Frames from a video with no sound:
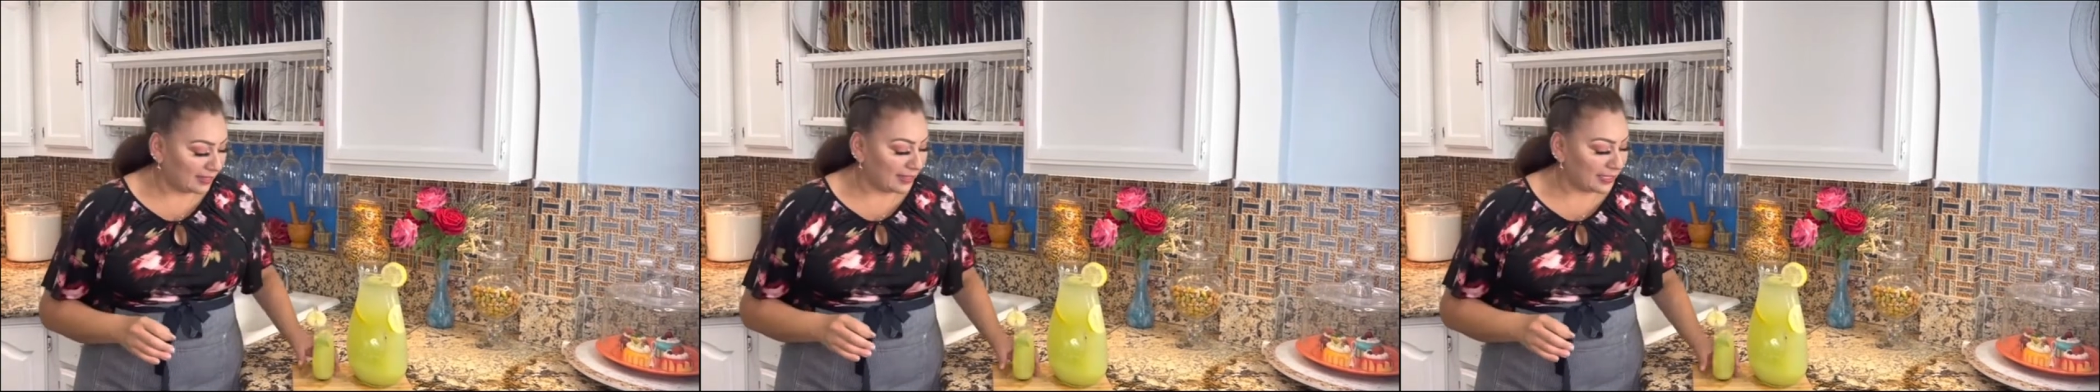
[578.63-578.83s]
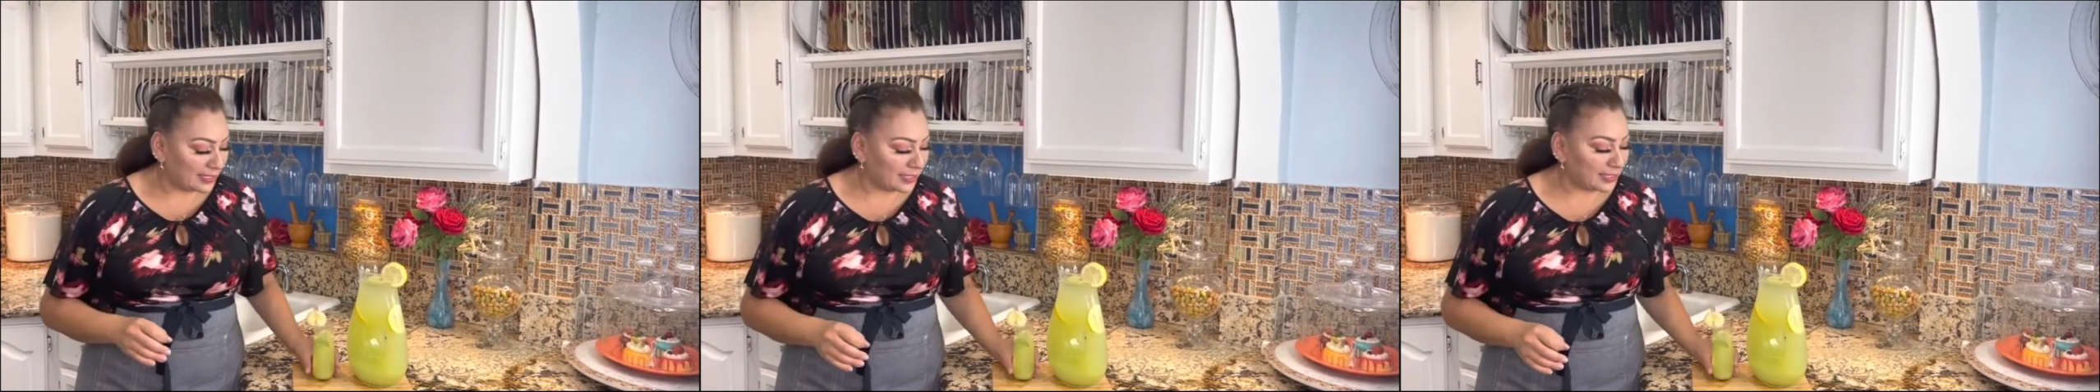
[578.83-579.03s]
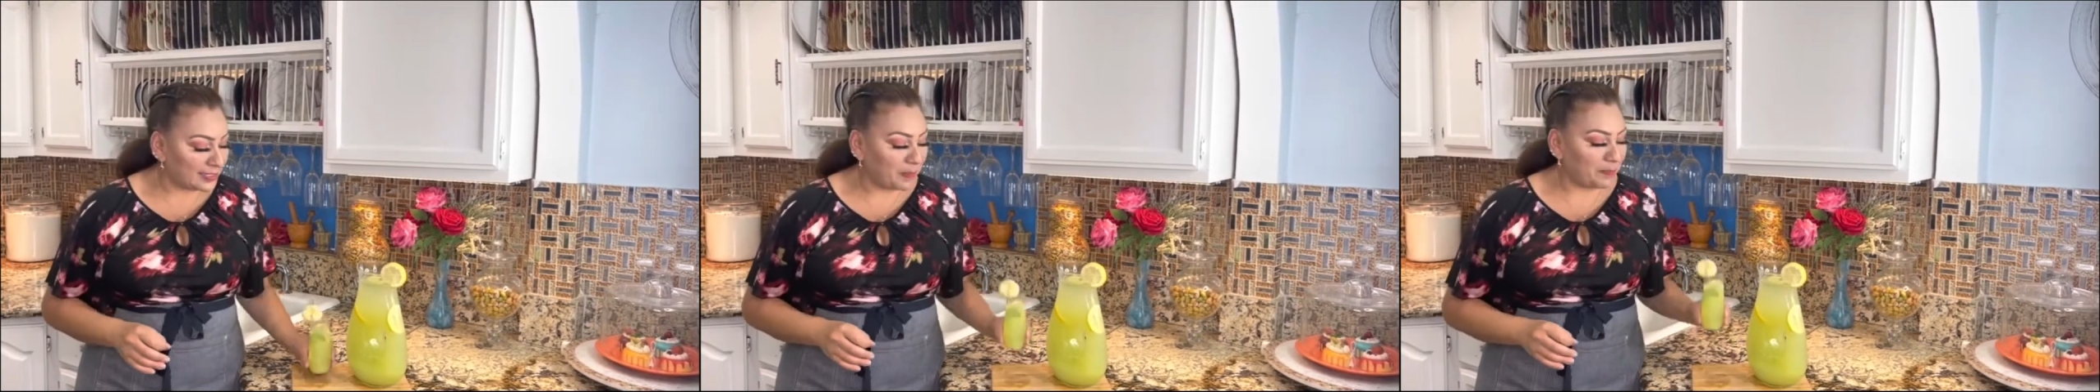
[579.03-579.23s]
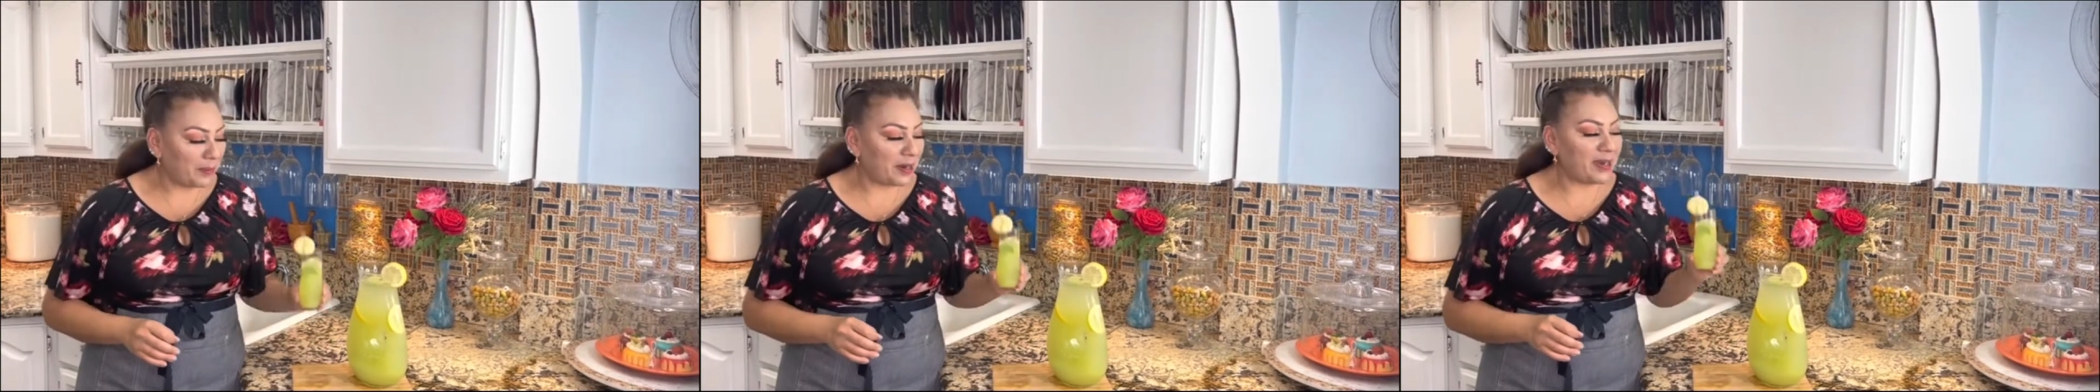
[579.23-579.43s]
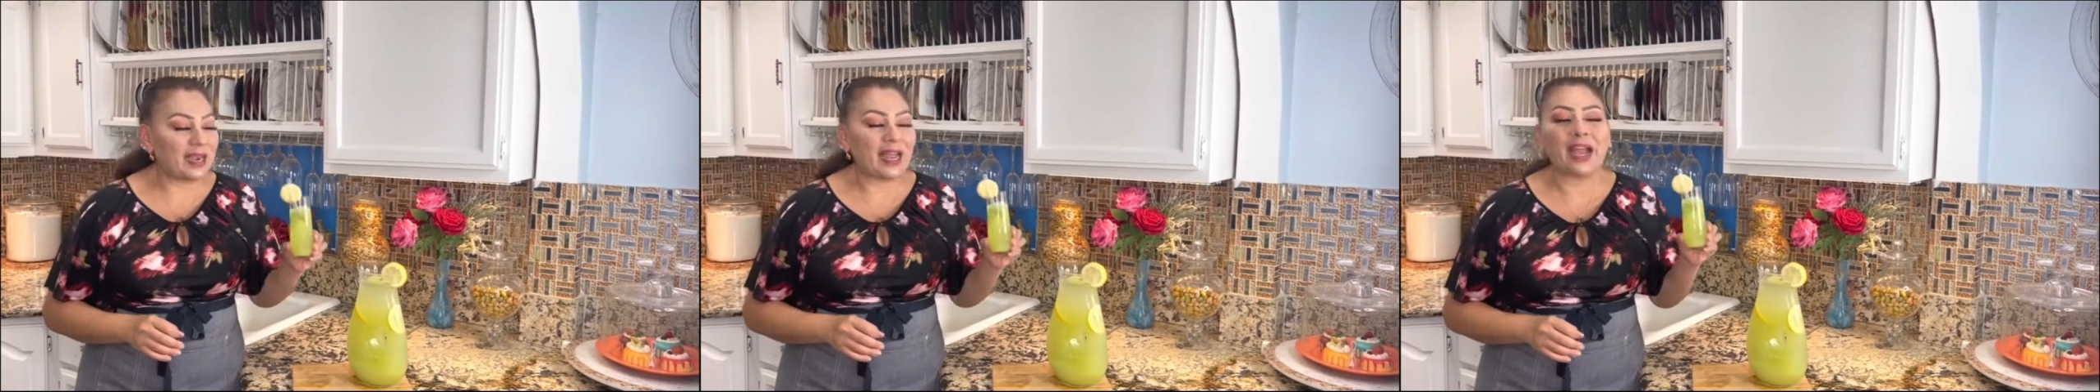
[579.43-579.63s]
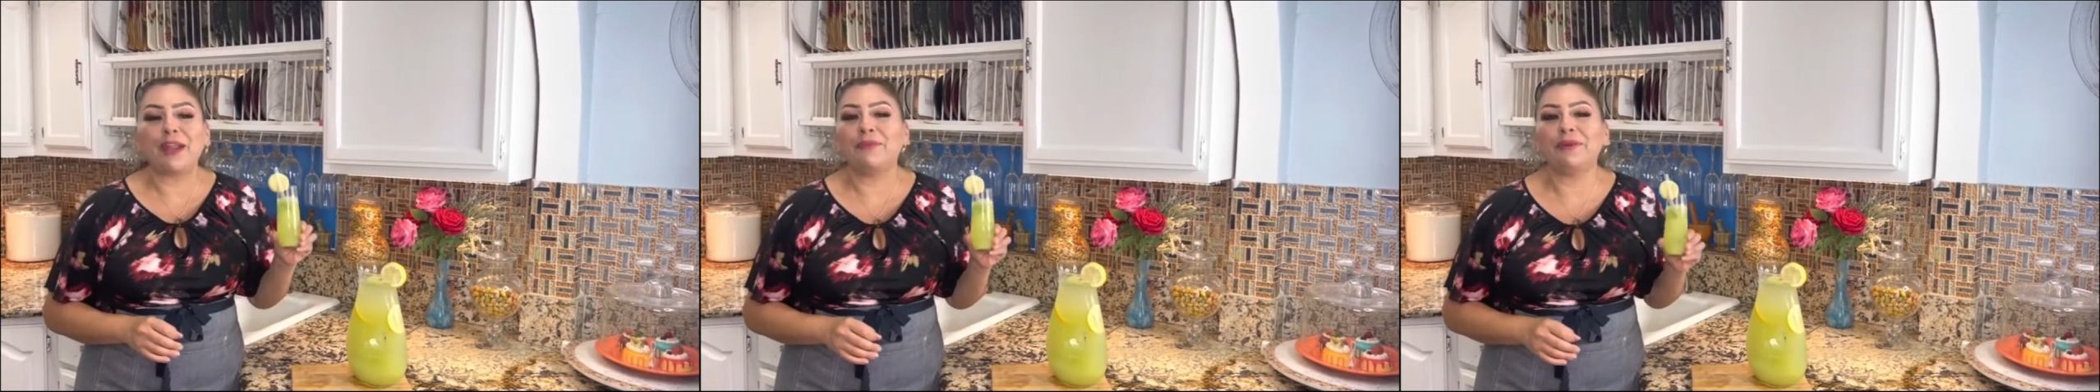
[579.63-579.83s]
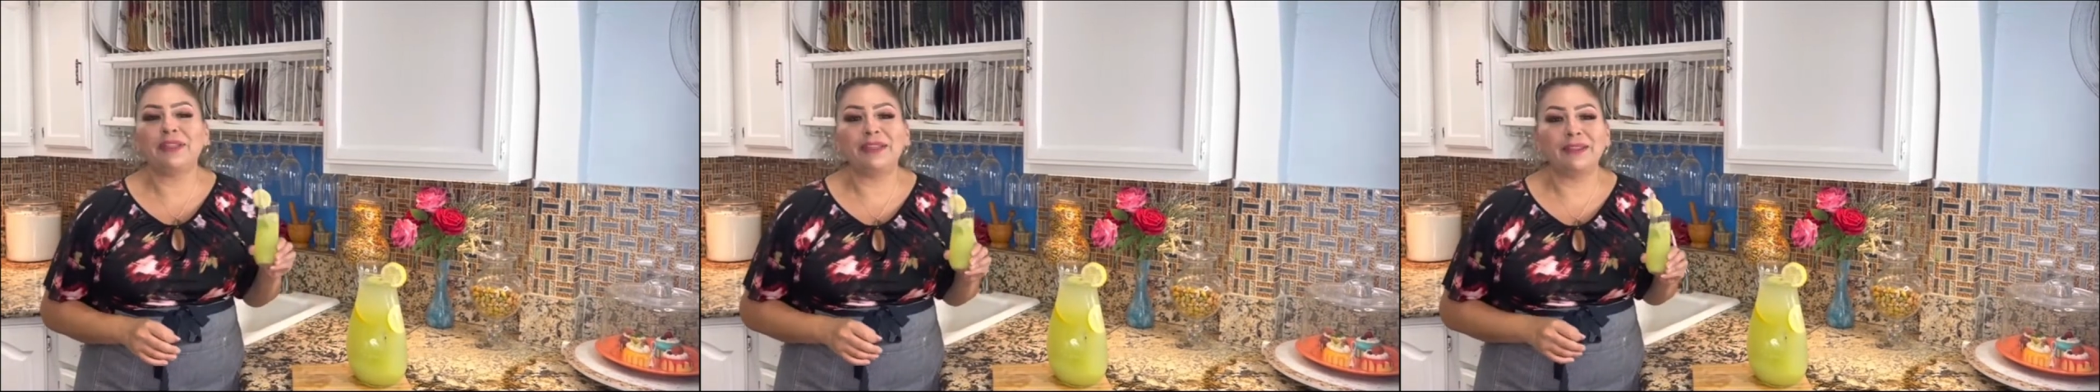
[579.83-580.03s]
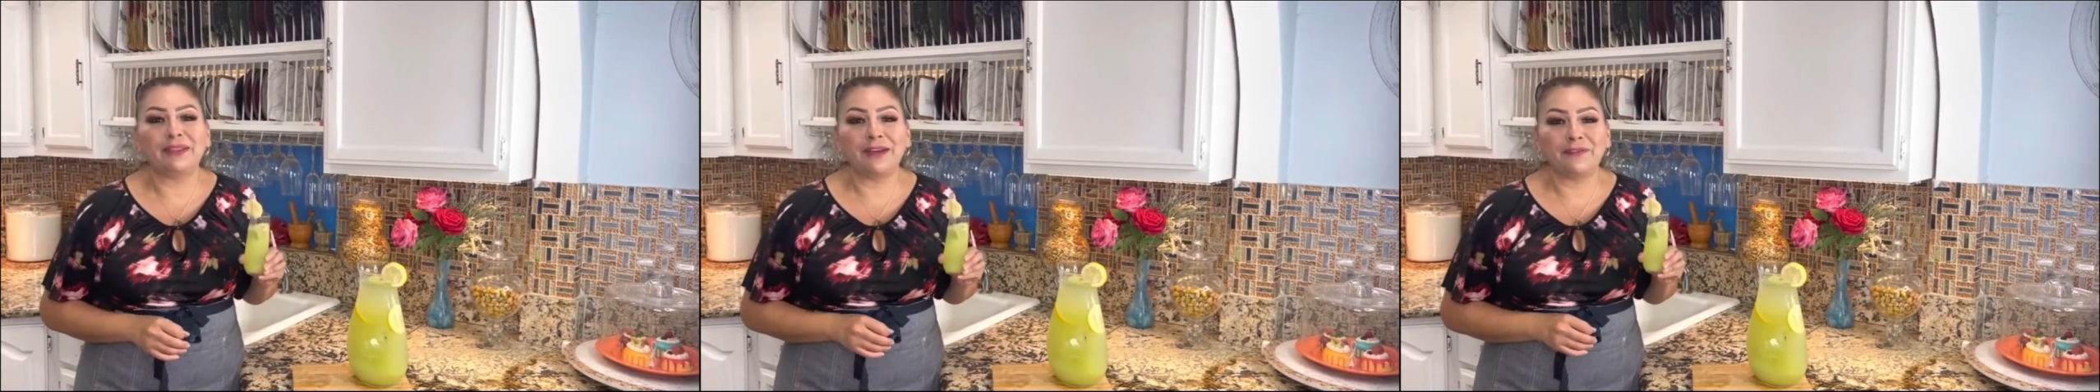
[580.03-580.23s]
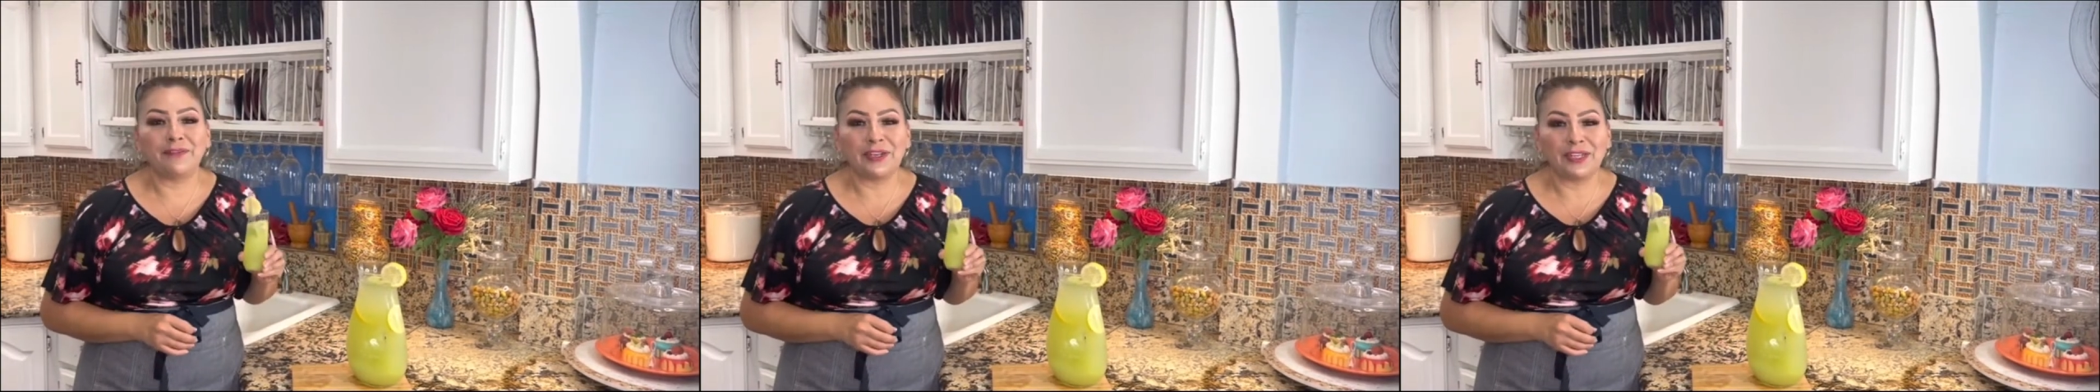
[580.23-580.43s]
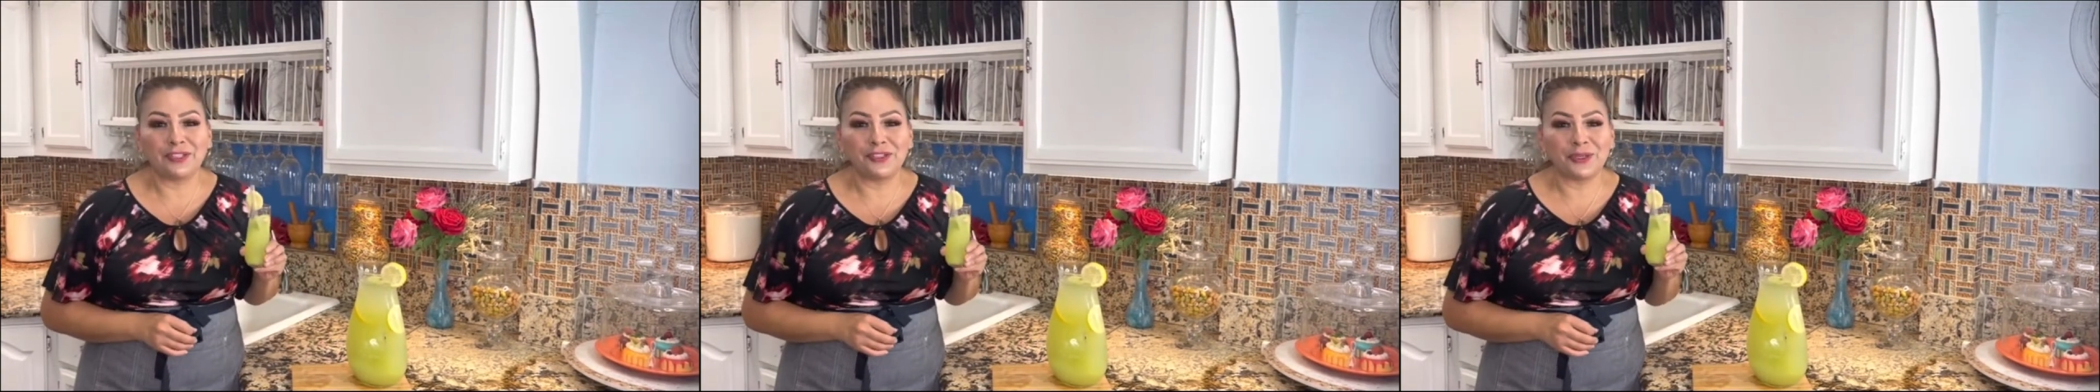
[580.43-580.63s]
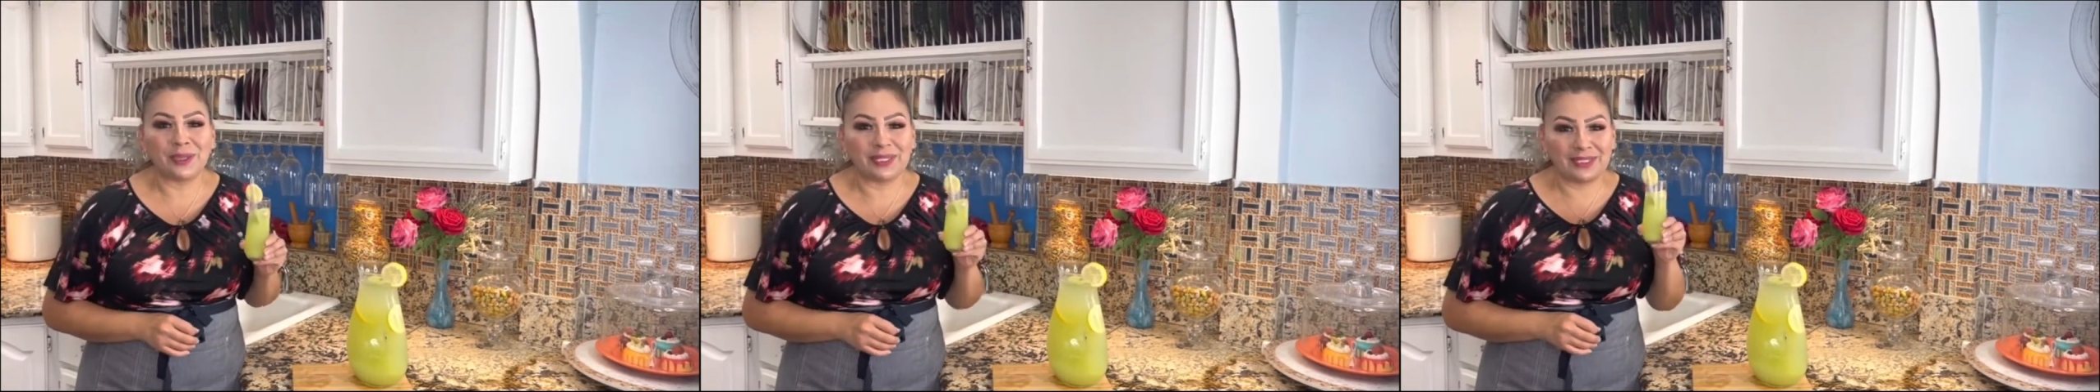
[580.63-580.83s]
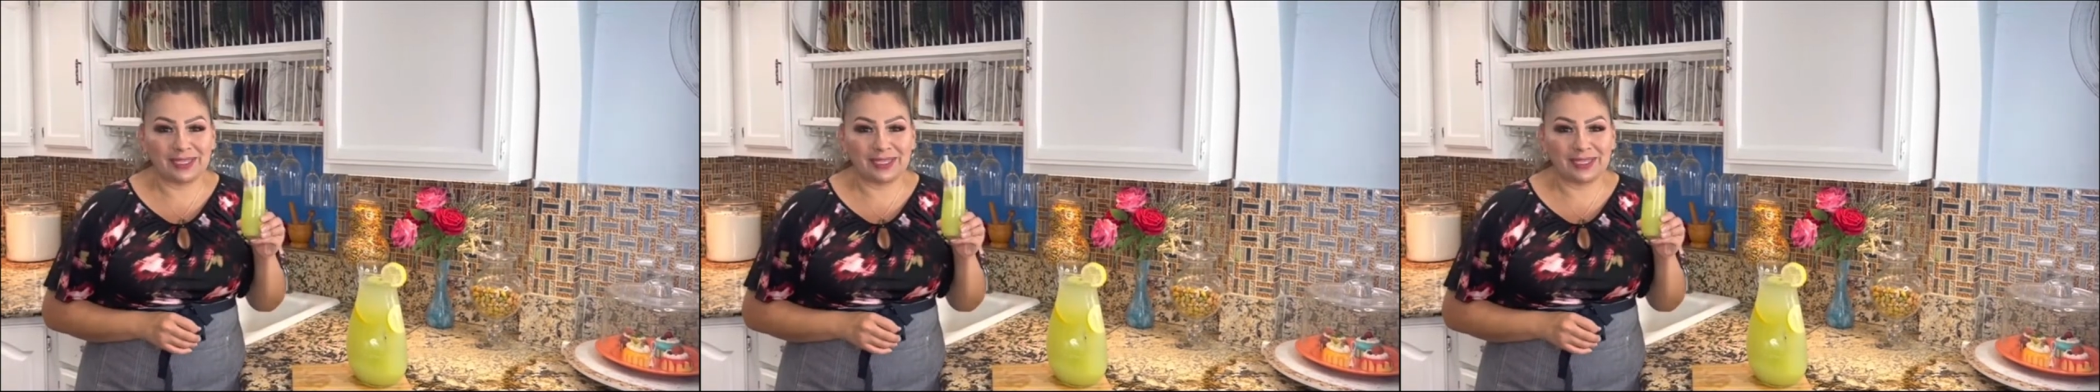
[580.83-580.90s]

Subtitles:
This is the part I really love and enjoy,